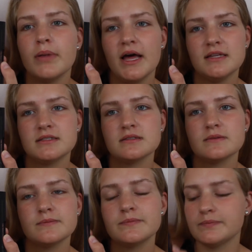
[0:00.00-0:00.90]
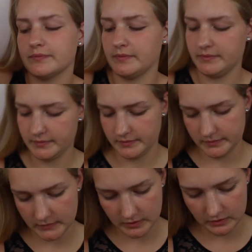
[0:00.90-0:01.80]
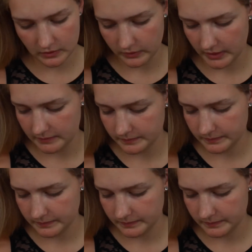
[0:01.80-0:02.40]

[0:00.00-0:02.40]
But, okay.